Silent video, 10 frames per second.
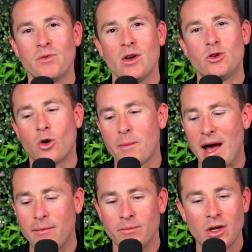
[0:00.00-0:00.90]
Talk
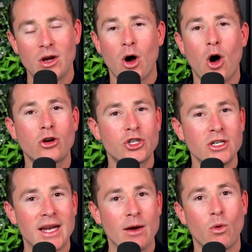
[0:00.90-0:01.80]
about auction
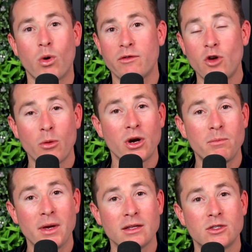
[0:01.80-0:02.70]
day. Well, what if nobody
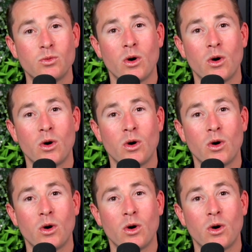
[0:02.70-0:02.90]
bids?